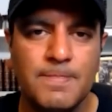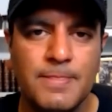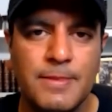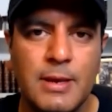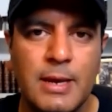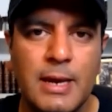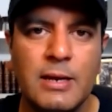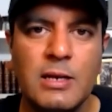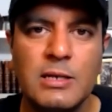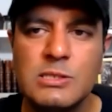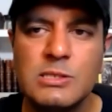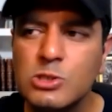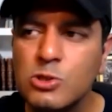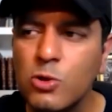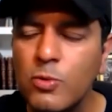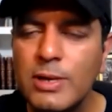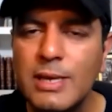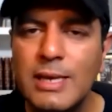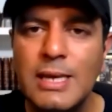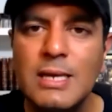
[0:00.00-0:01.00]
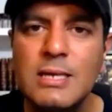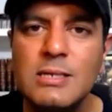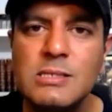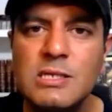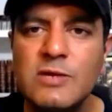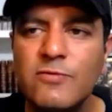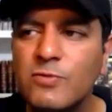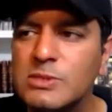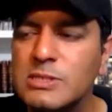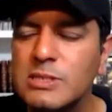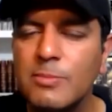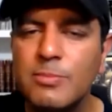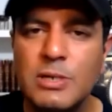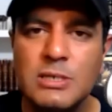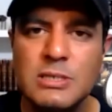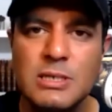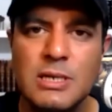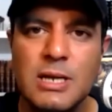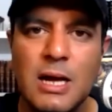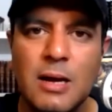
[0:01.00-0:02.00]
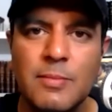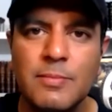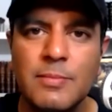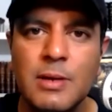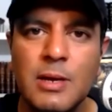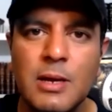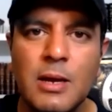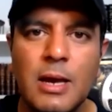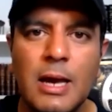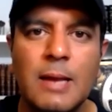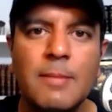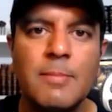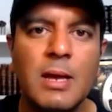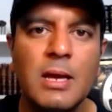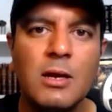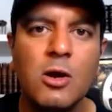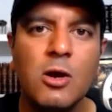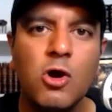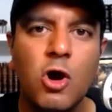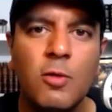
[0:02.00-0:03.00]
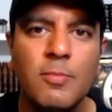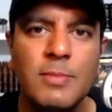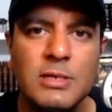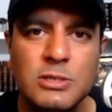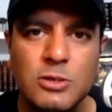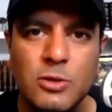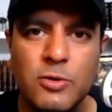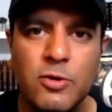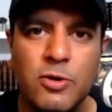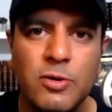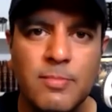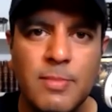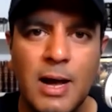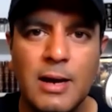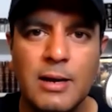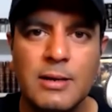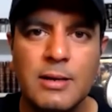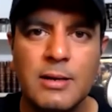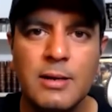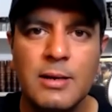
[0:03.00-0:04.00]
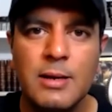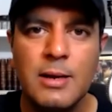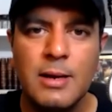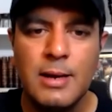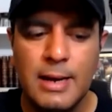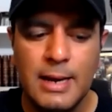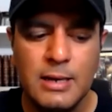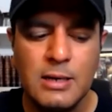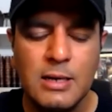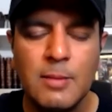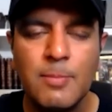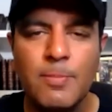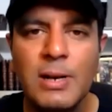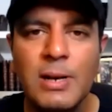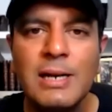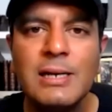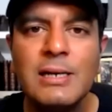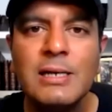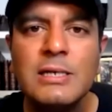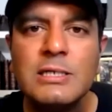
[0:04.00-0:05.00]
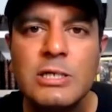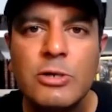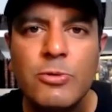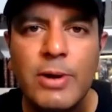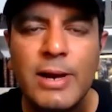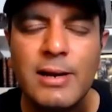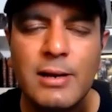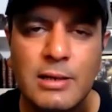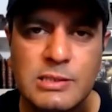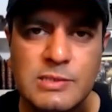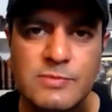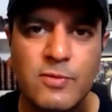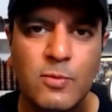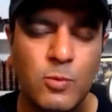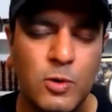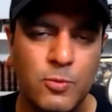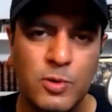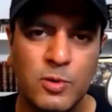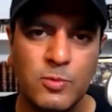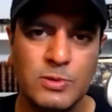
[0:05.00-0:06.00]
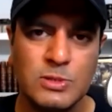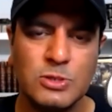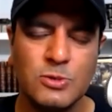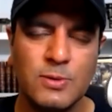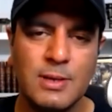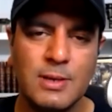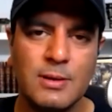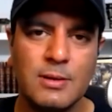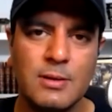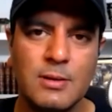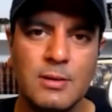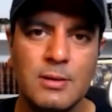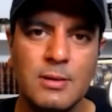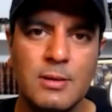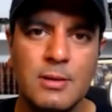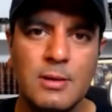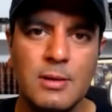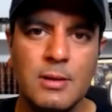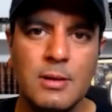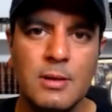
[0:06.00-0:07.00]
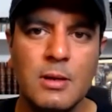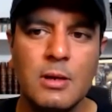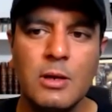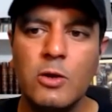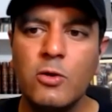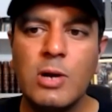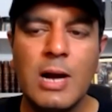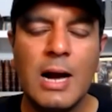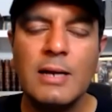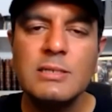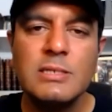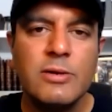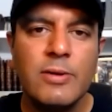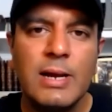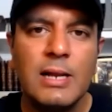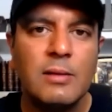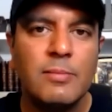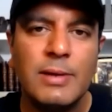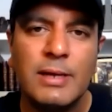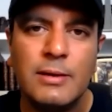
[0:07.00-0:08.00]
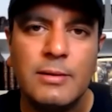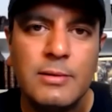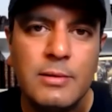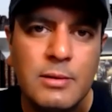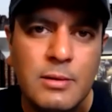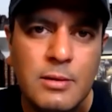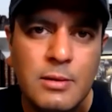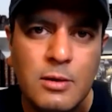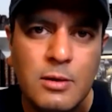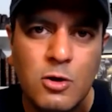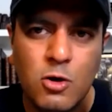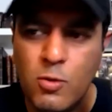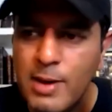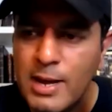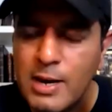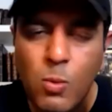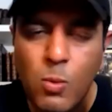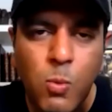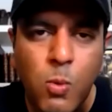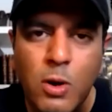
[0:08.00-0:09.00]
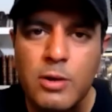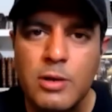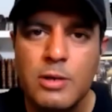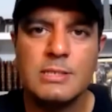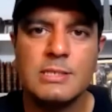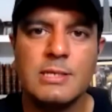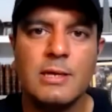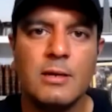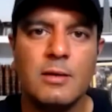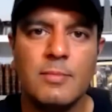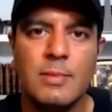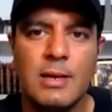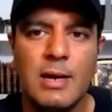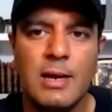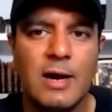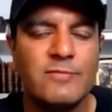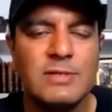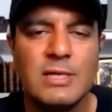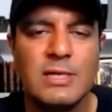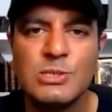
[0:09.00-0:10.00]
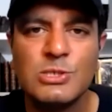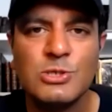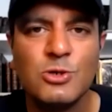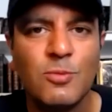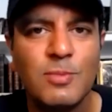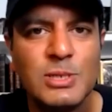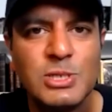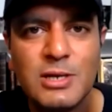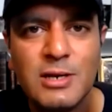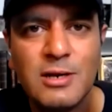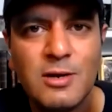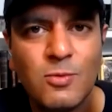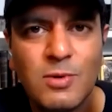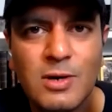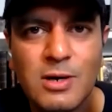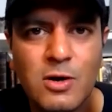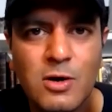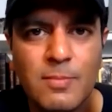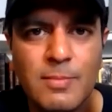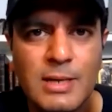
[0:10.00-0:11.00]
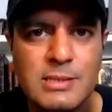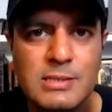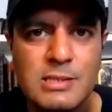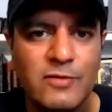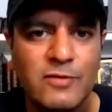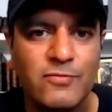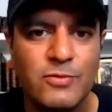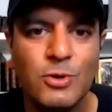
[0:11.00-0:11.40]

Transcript: And it's so easy for somebody to come and make a comment or a remark and completely derail us from what we were doing. You can't derail me. No matter what you say to me, I've done so much inner work on myself.